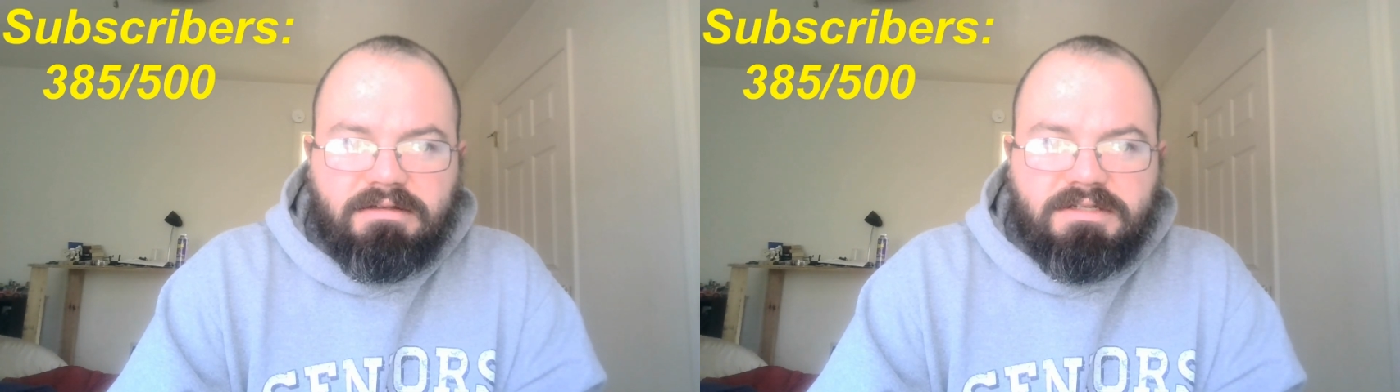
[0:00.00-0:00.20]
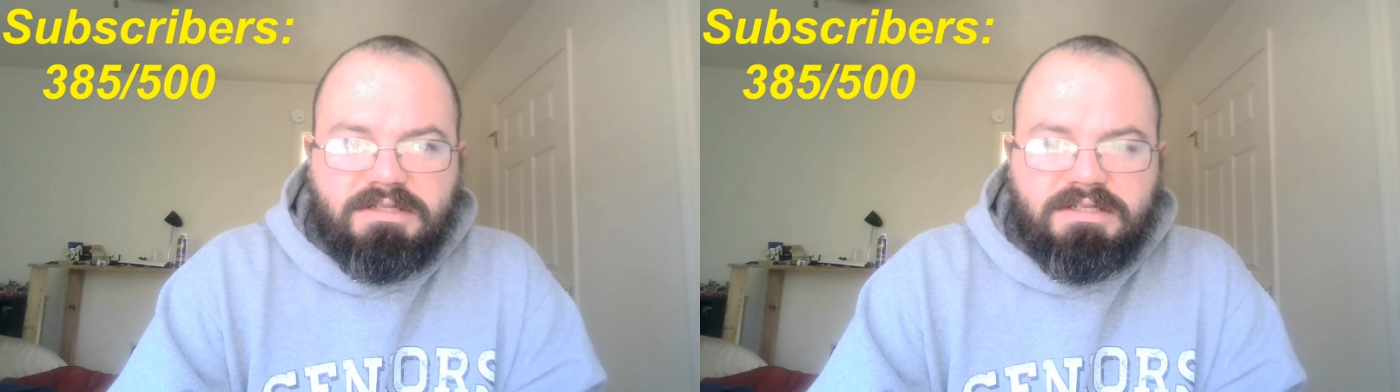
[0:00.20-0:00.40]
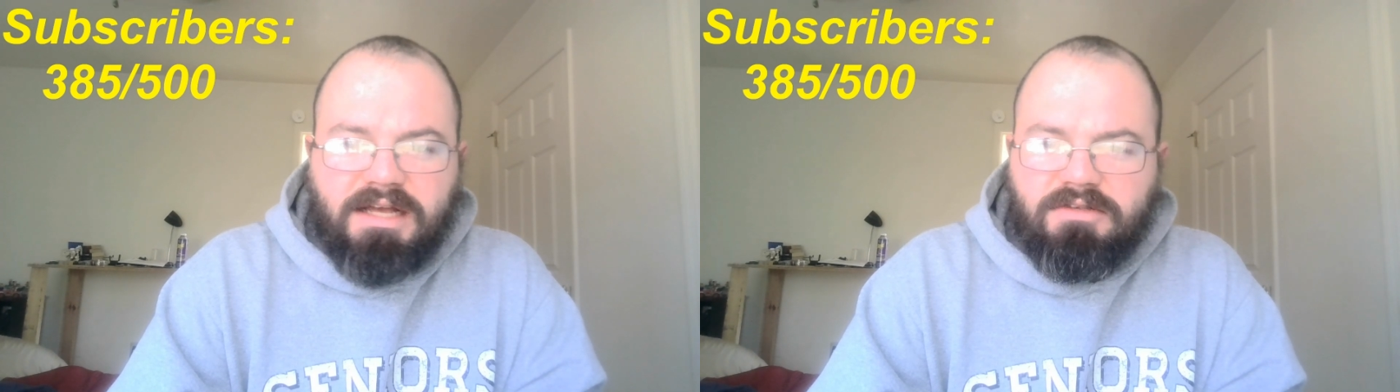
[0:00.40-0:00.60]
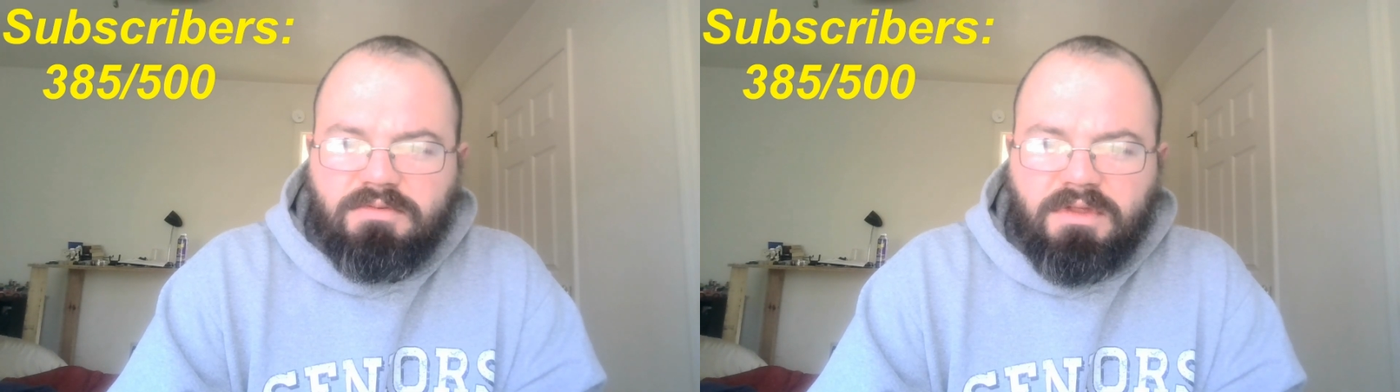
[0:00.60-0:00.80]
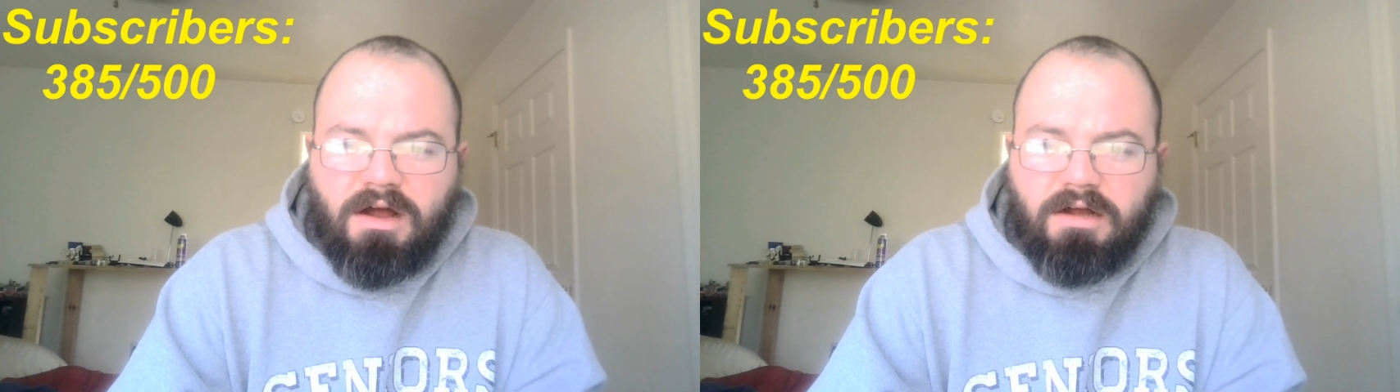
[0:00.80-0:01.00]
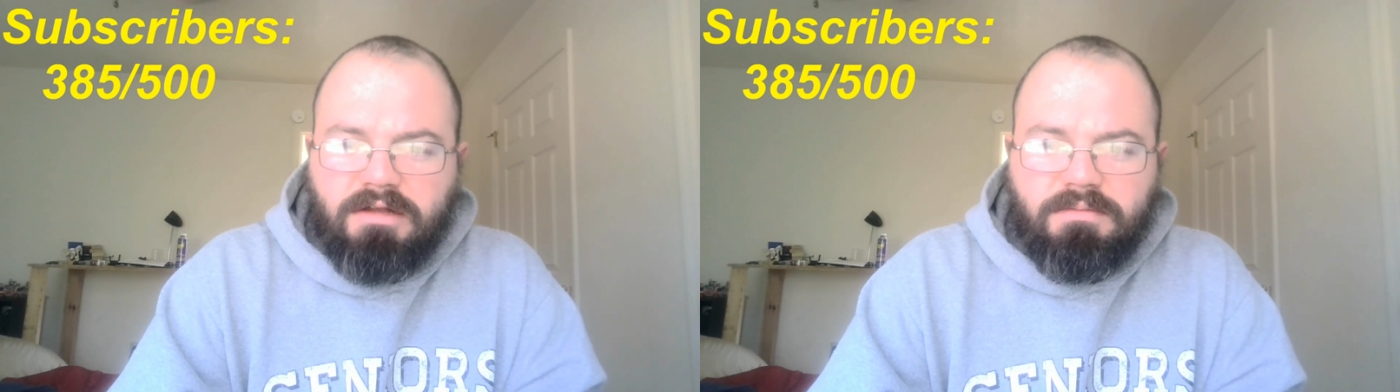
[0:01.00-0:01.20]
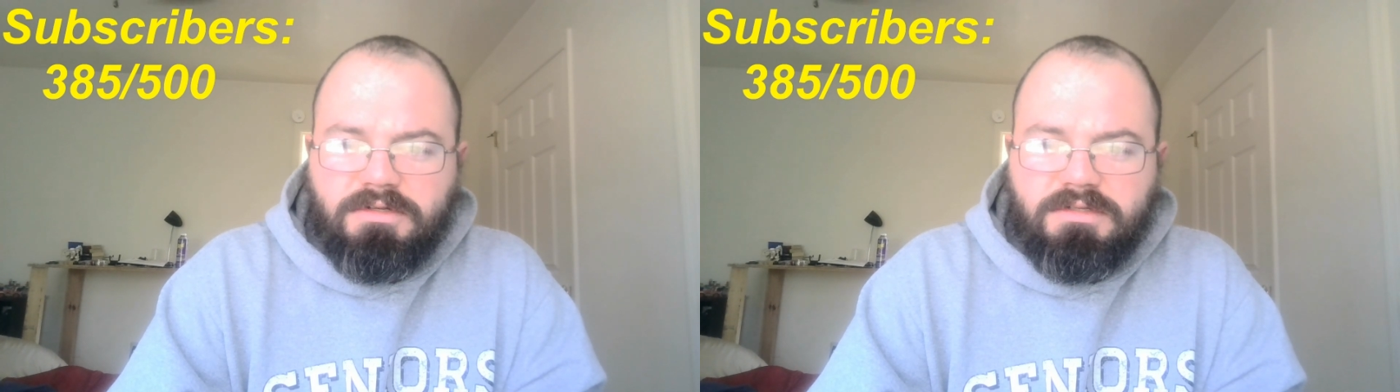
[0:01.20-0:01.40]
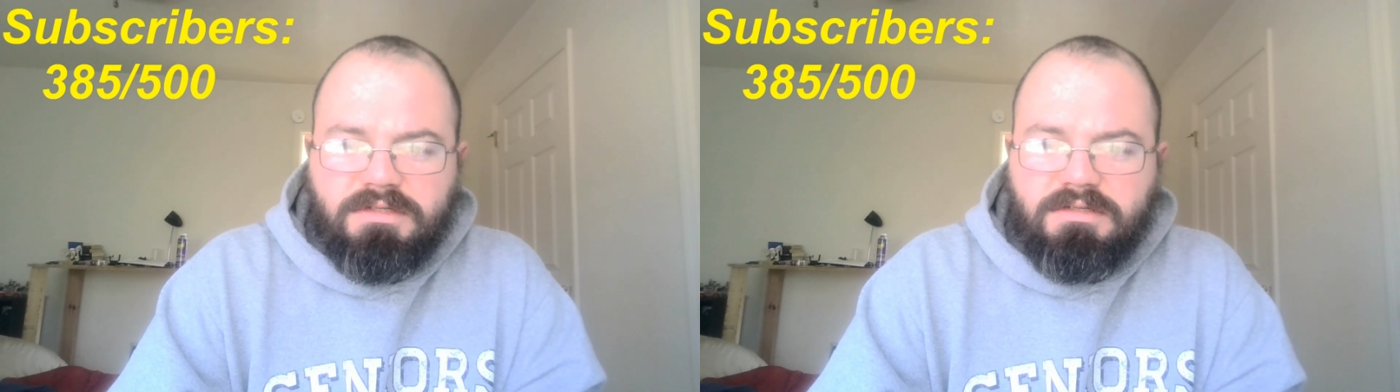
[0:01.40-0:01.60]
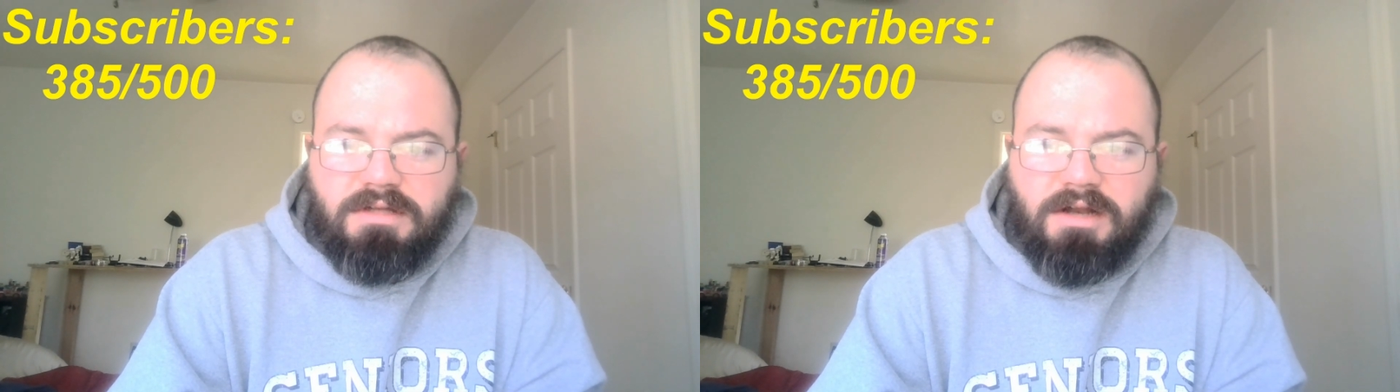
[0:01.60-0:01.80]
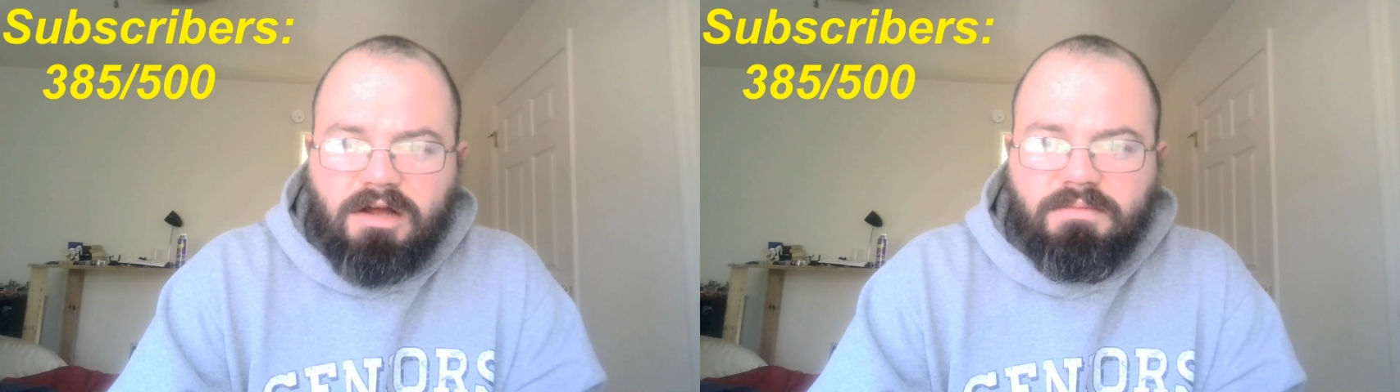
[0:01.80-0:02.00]
sex with an octopus,
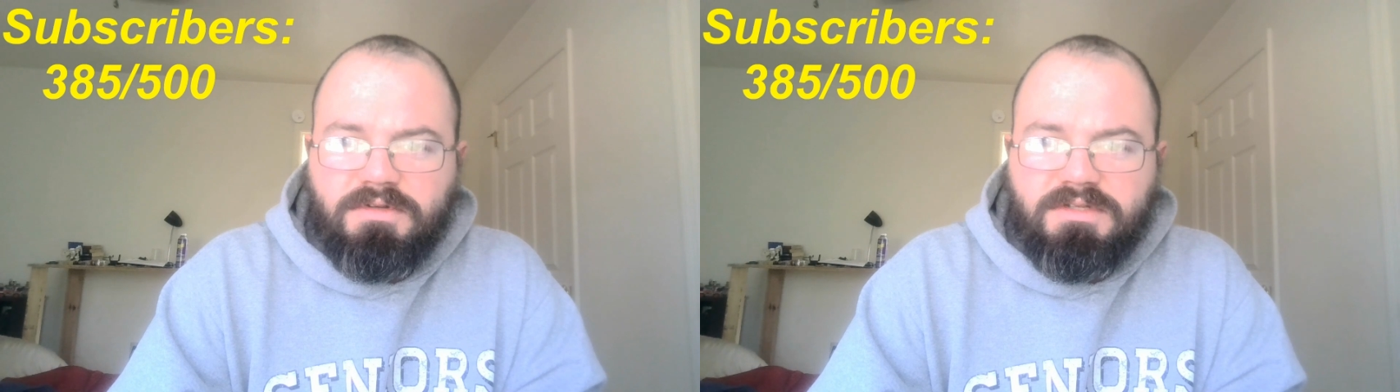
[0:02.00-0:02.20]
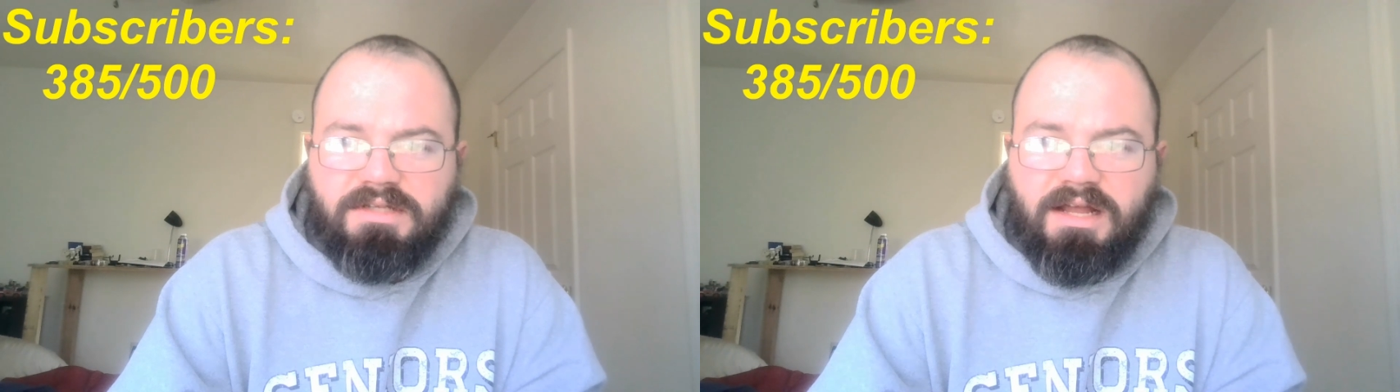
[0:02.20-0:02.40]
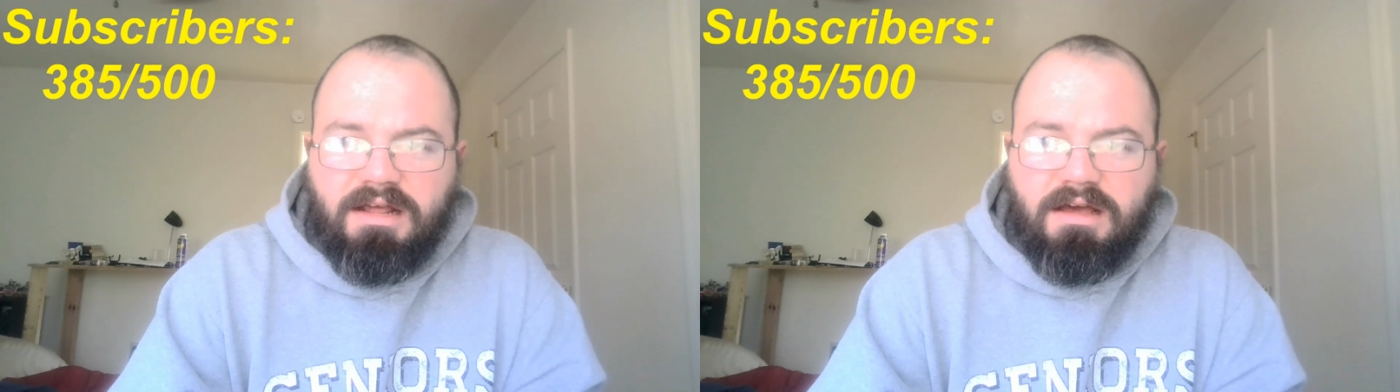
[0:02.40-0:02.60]
an octopus lady,